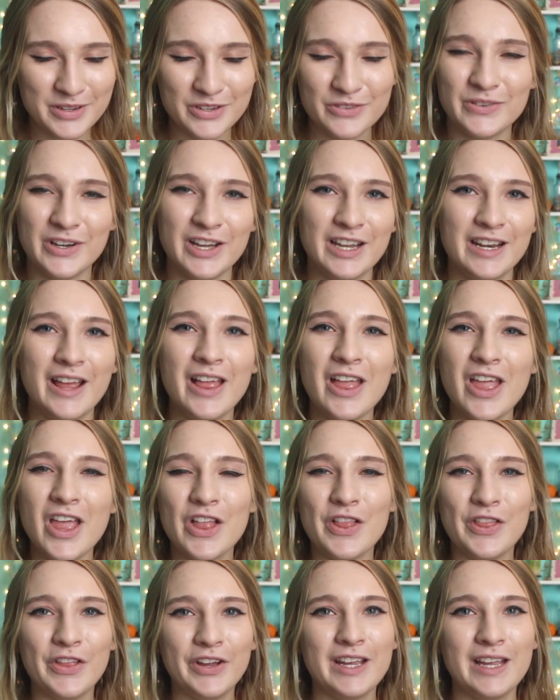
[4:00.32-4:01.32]
much fun
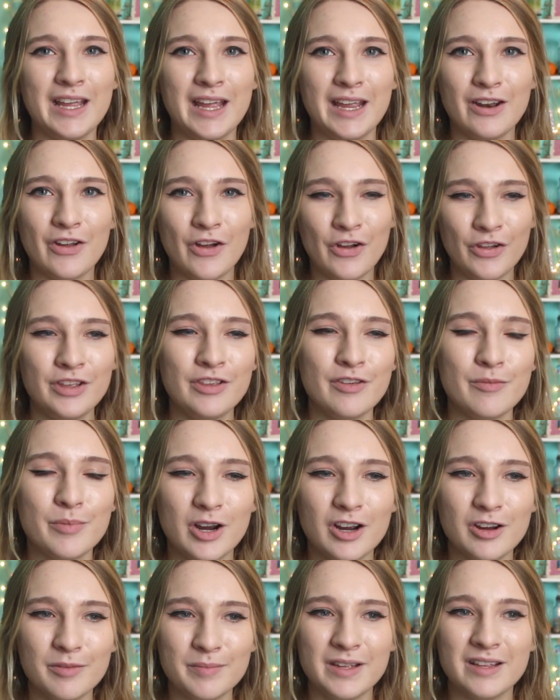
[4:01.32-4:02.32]
looking at all these
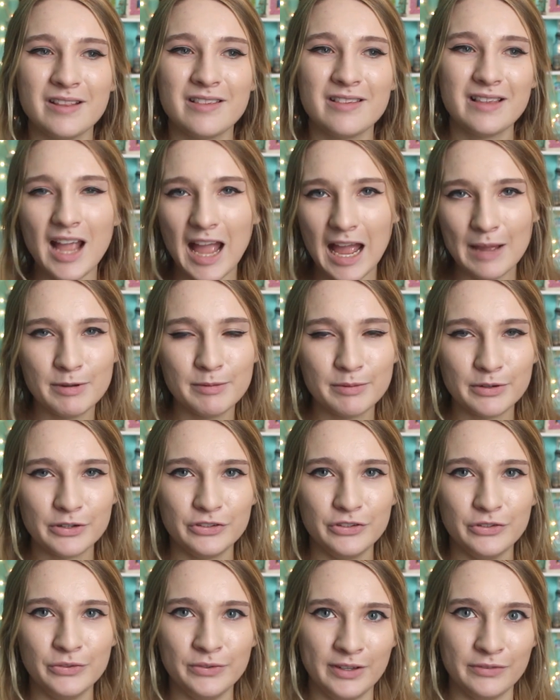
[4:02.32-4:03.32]
apartments. I'm a
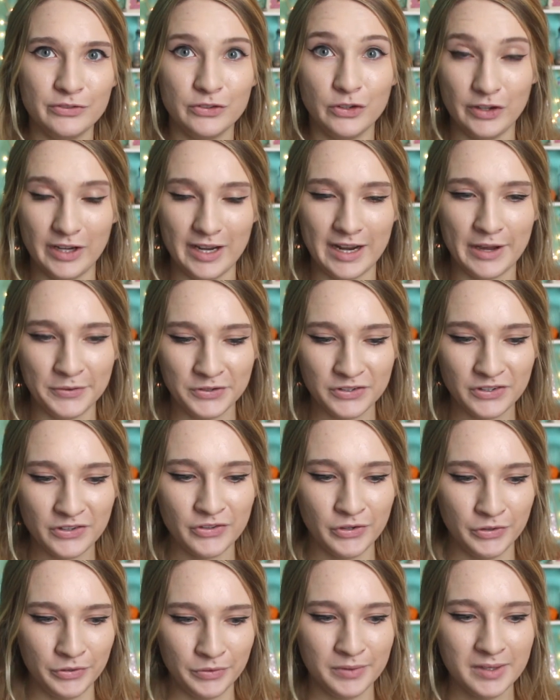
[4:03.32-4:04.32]
person who loves to look at
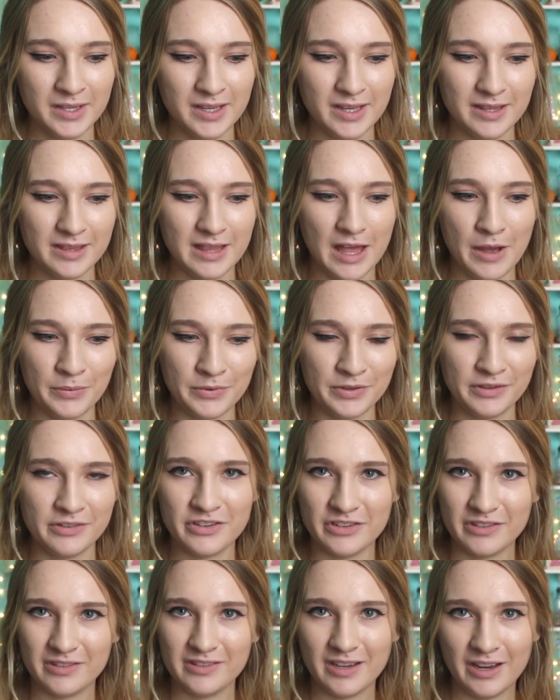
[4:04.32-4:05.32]
houses, so that was
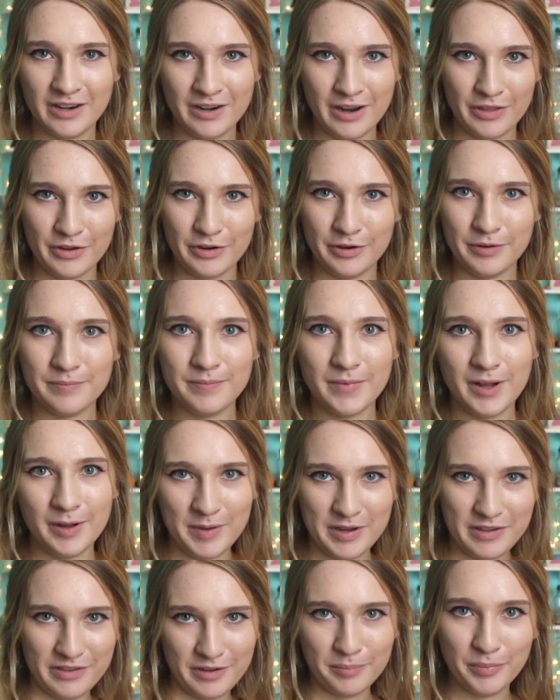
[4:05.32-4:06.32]
just another
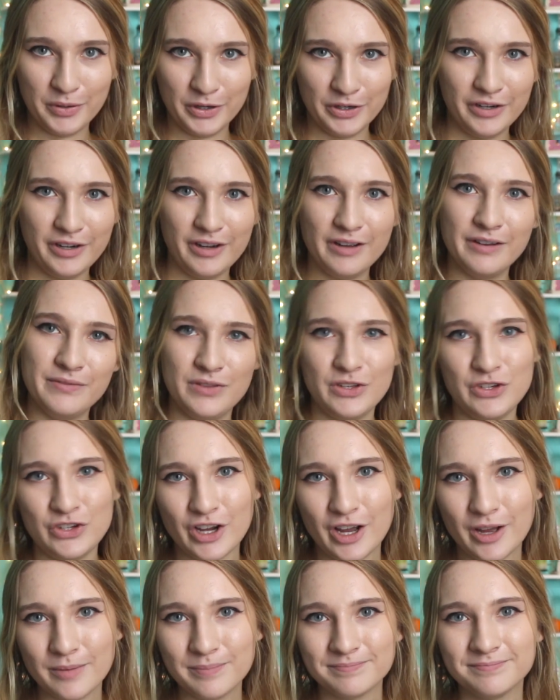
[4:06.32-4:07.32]
amazing perk of the
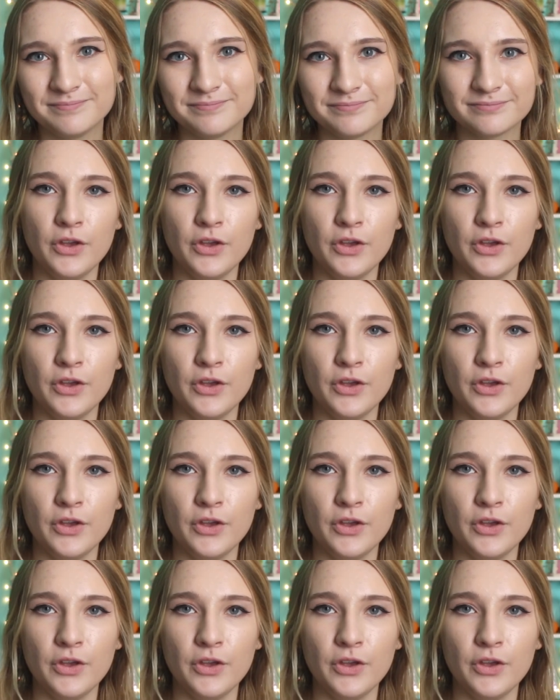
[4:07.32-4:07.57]
job.